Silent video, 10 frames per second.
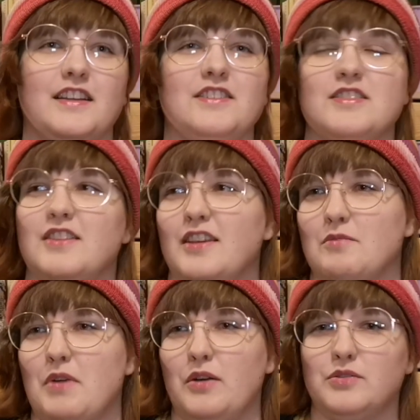I just think
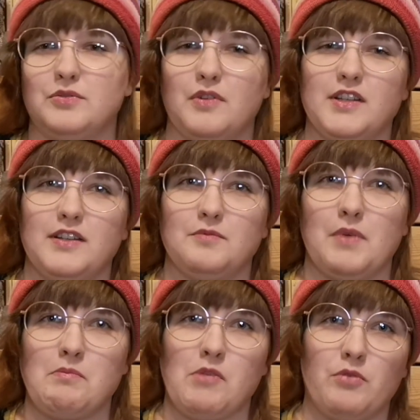about when
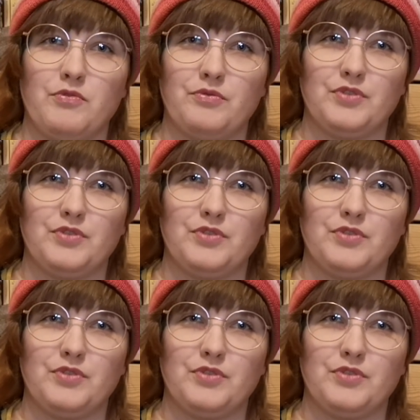my mom would